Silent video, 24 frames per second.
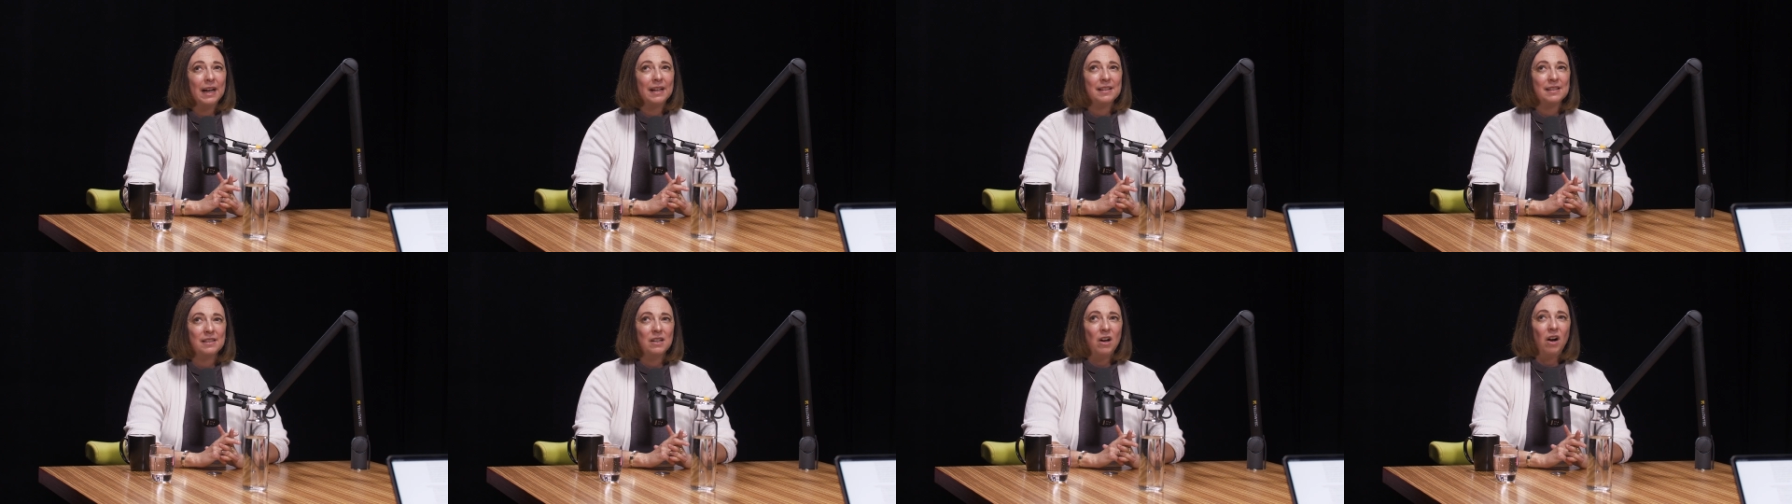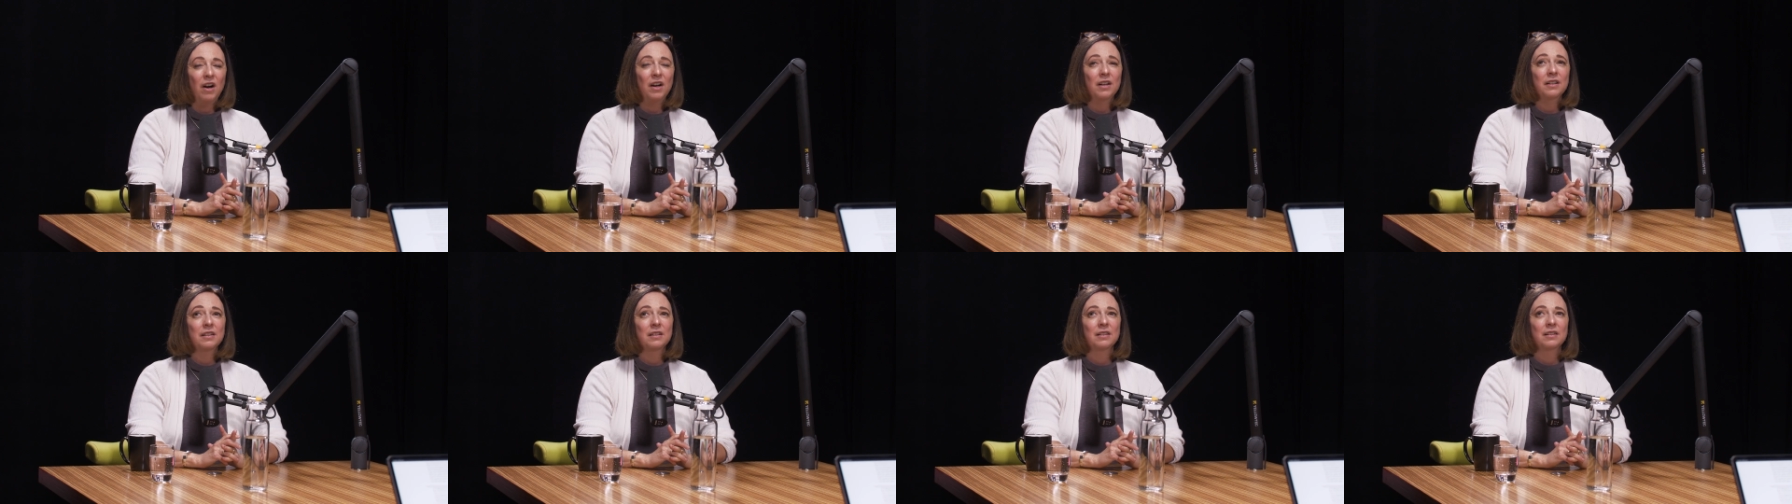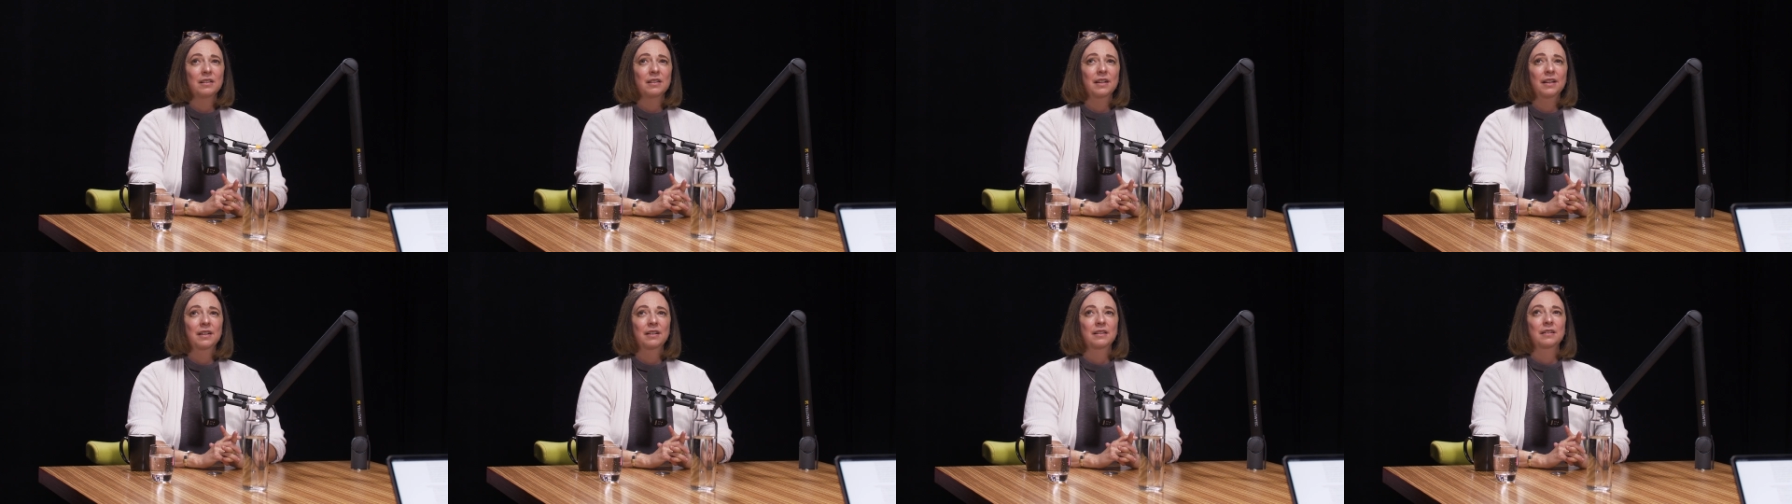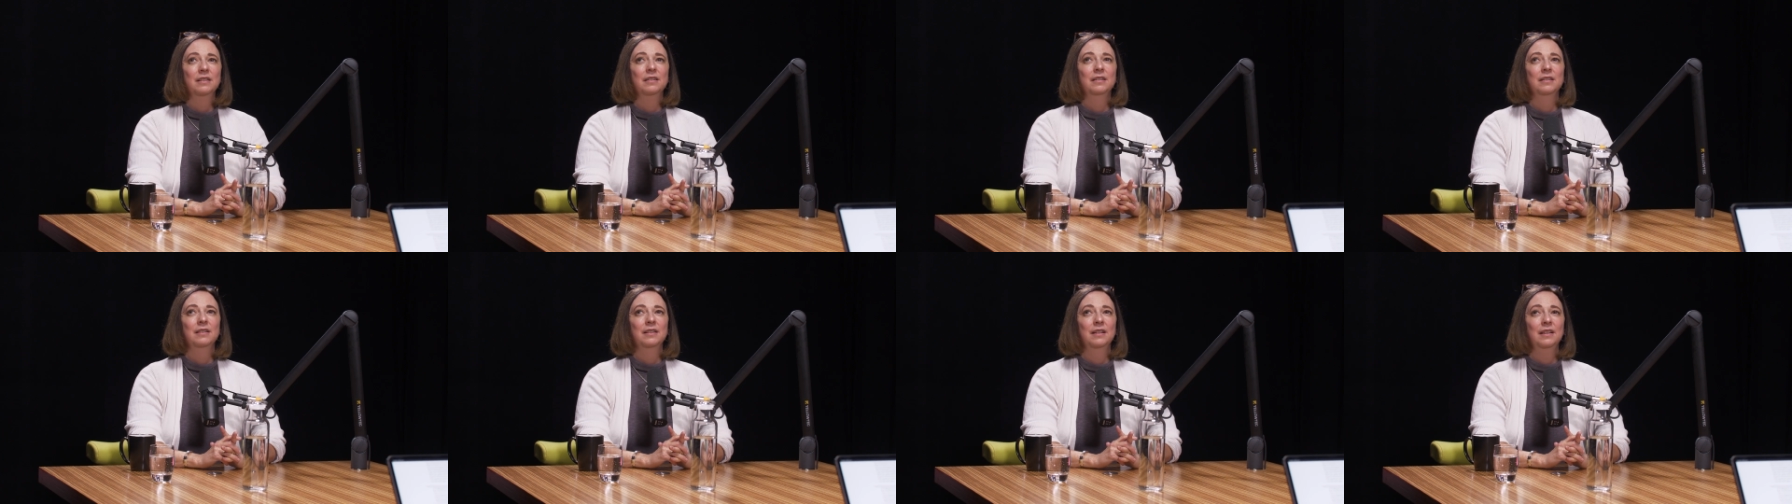it's not like
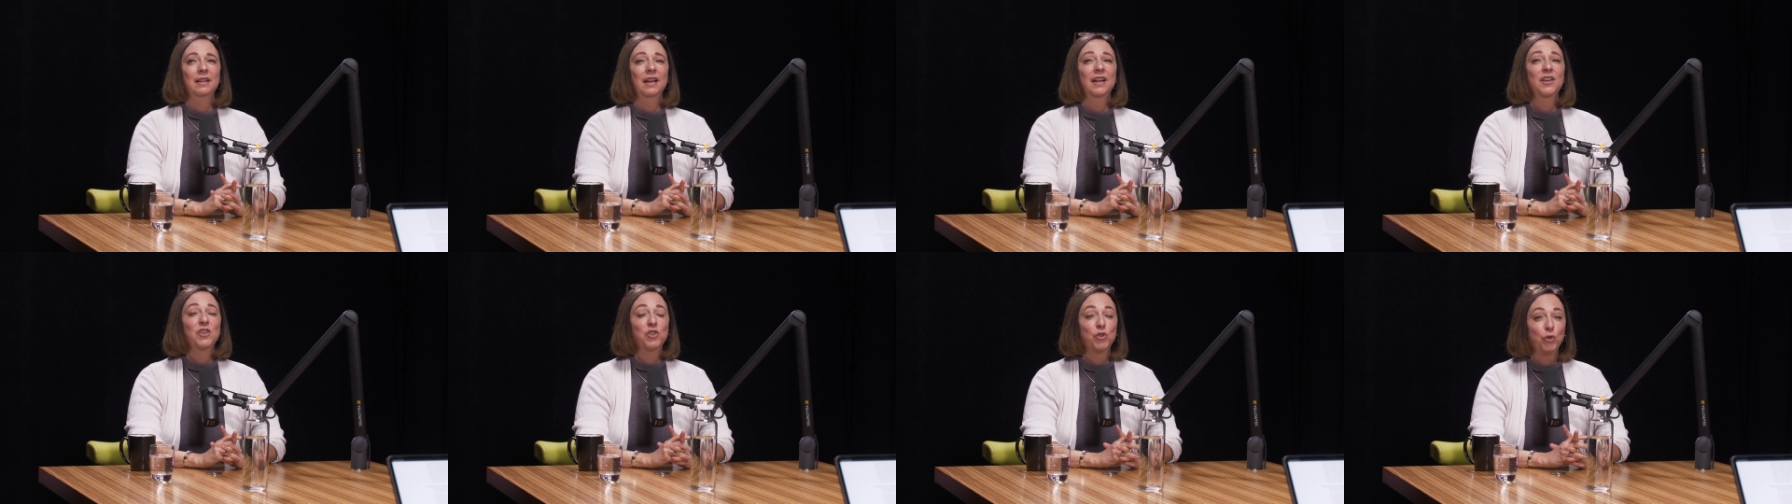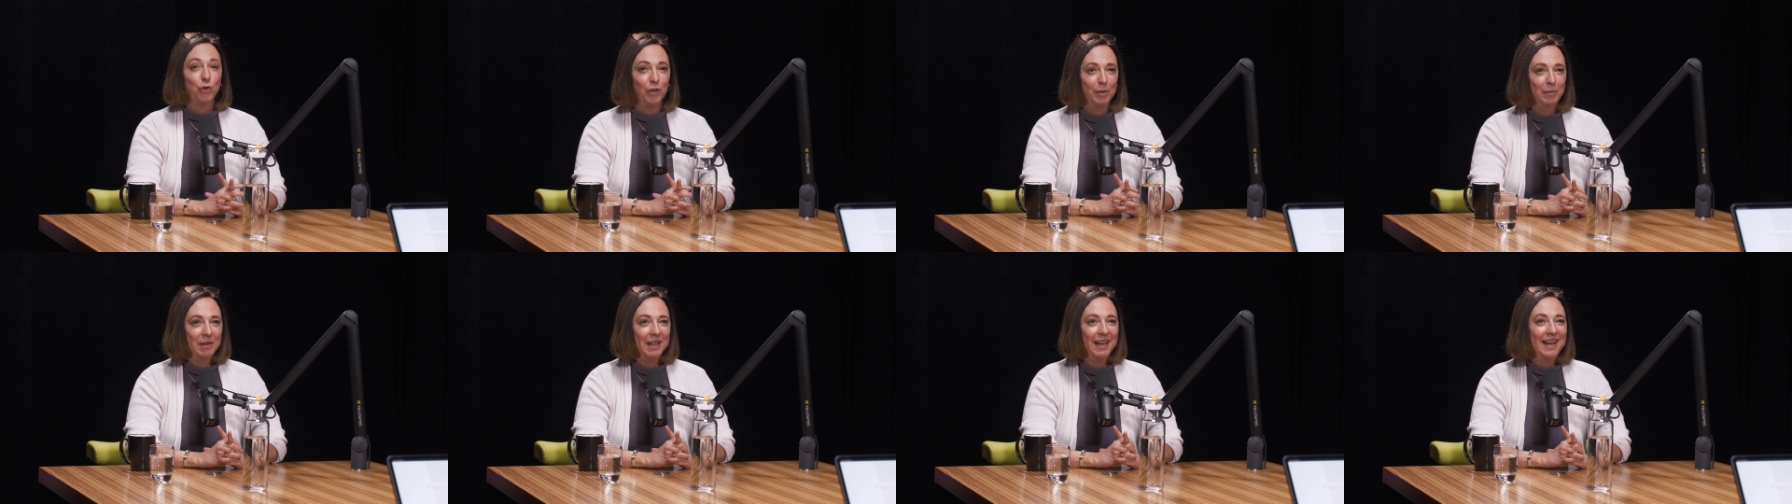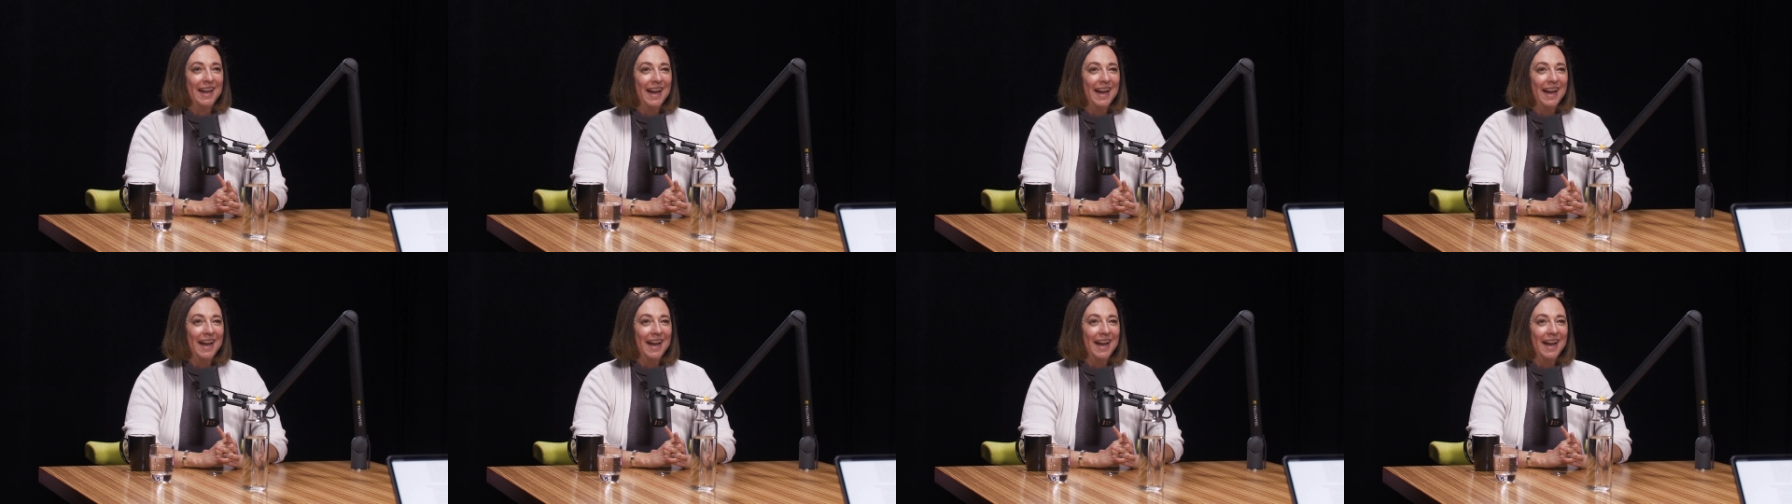extremely